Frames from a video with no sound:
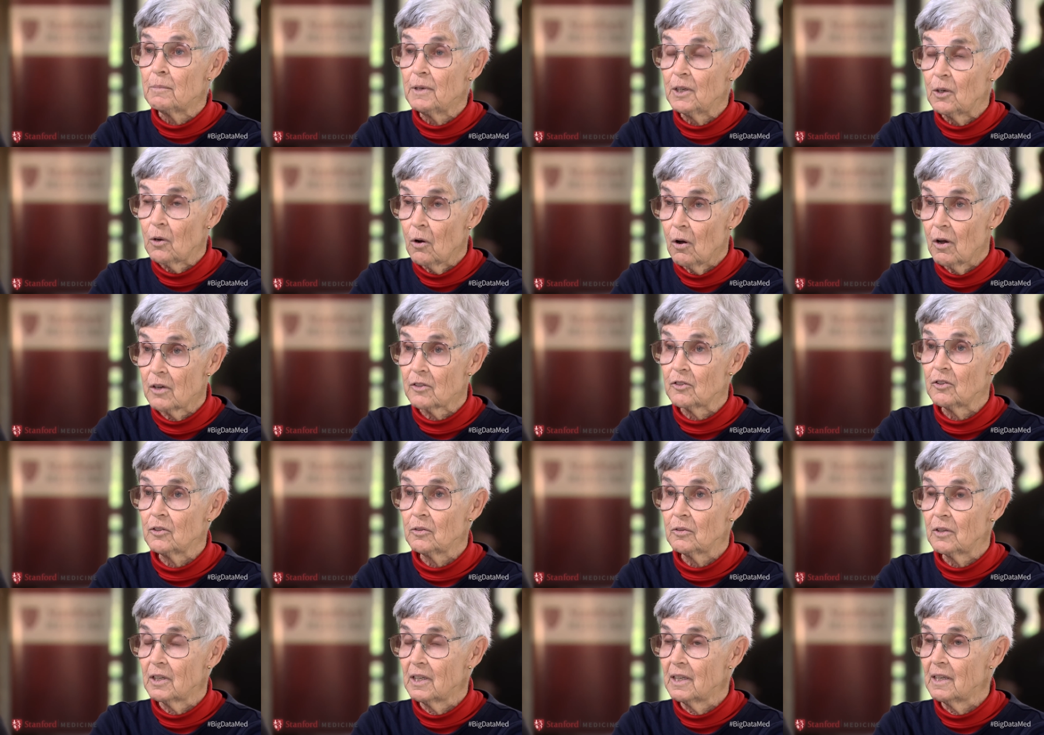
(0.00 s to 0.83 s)
because
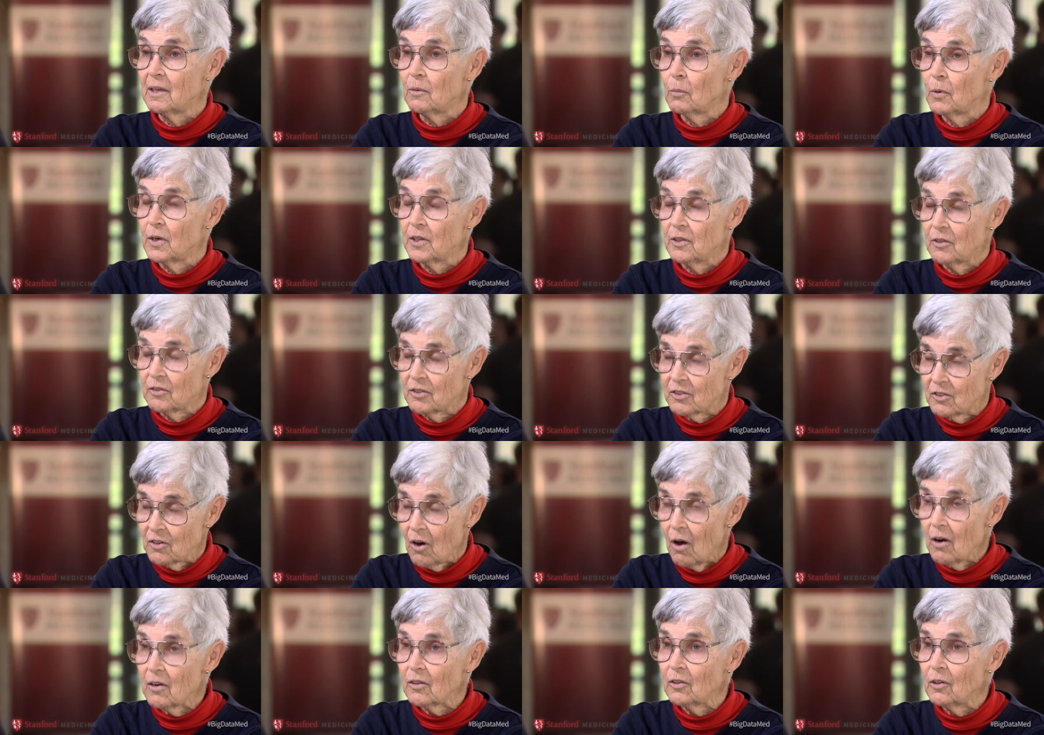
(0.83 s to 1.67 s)
you can, when you
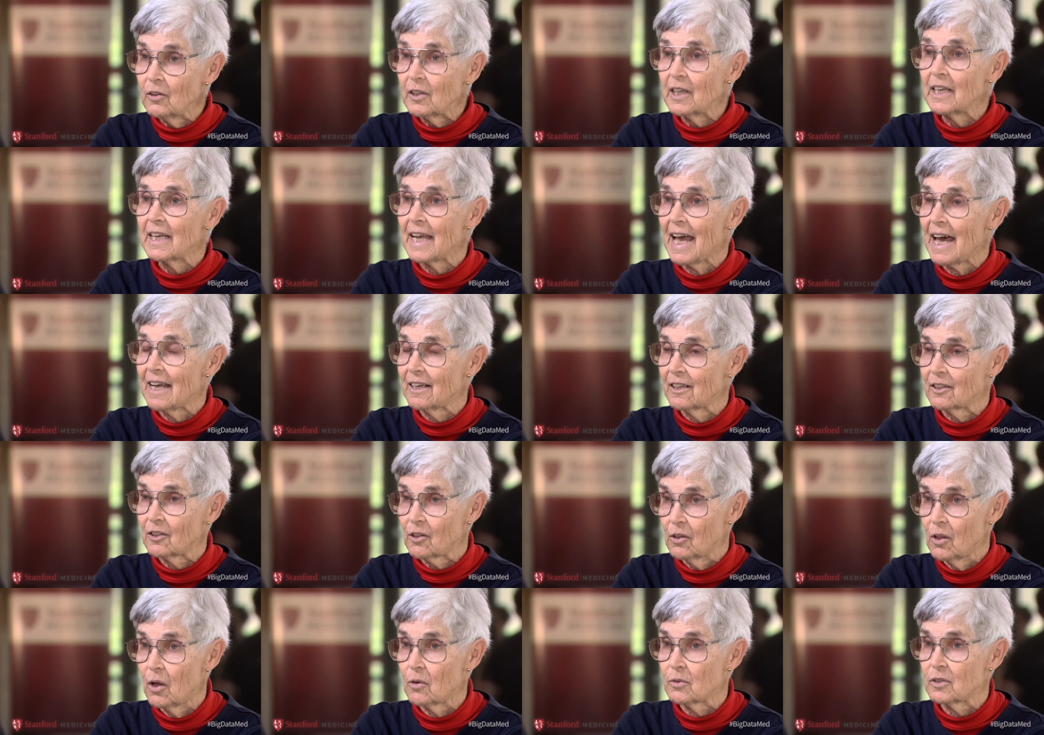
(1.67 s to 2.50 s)
start looking at
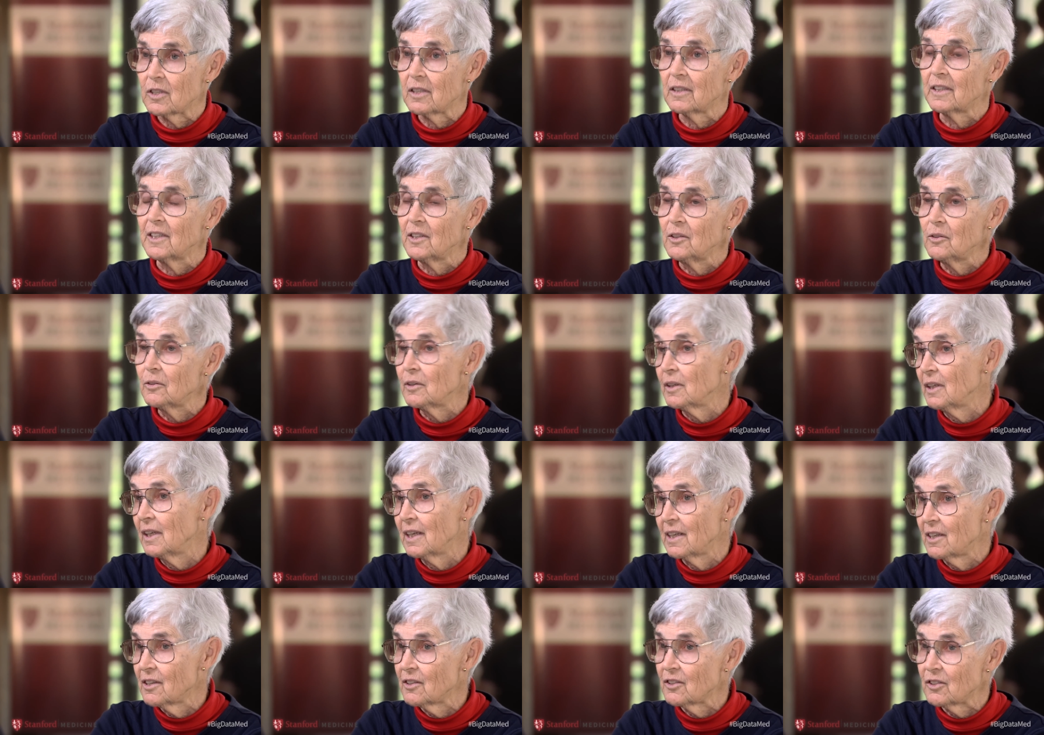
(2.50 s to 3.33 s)
it closely, you can
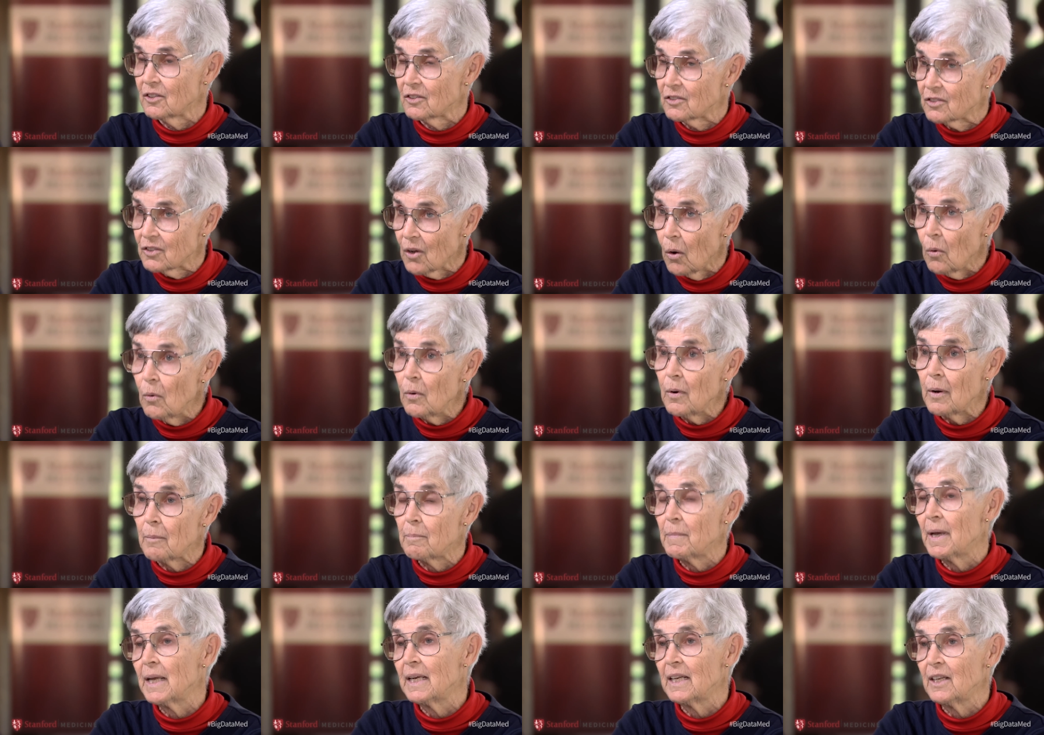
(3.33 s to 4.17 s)
get into so
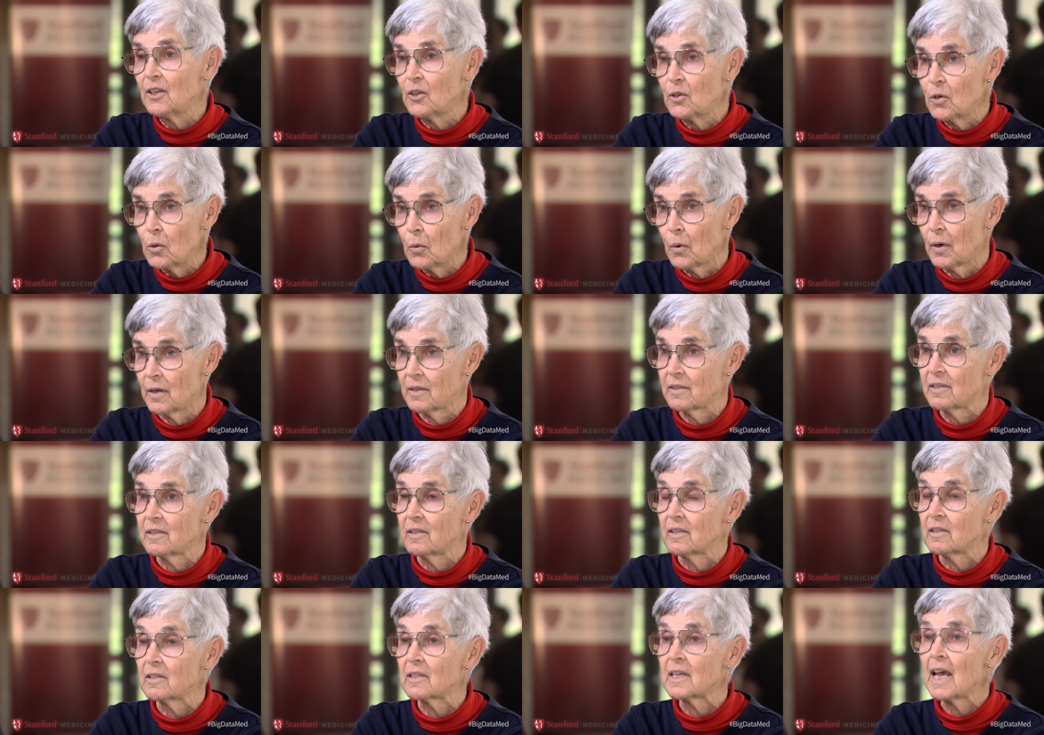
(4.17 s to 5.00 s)
many
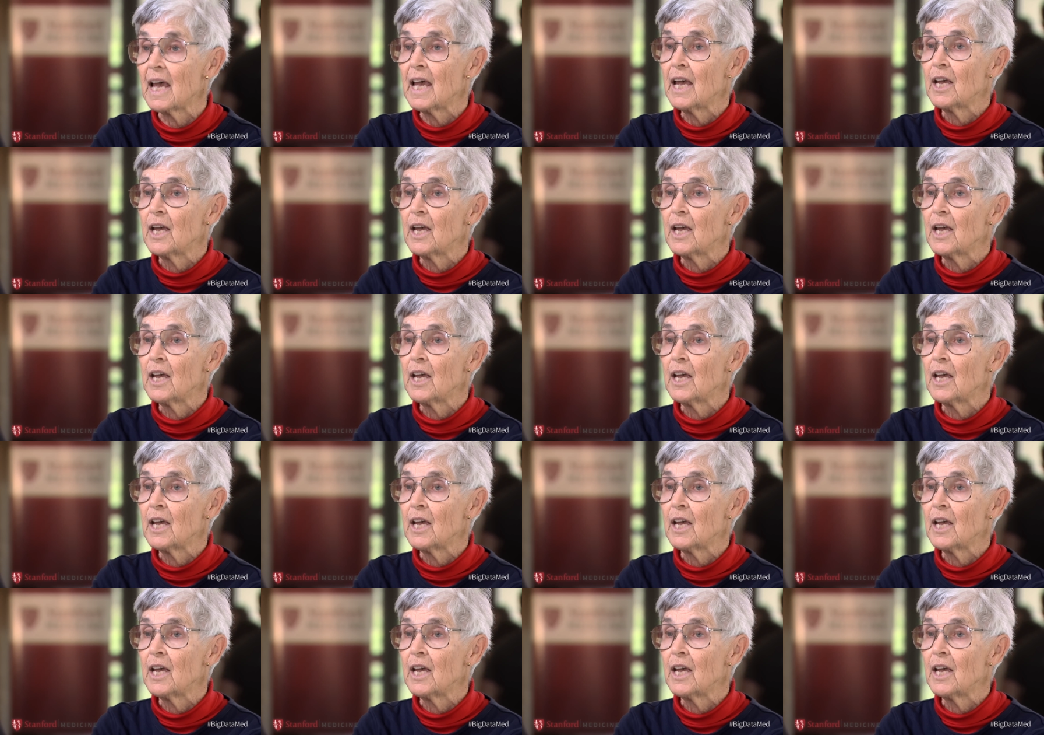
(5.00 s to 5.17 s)
nuances.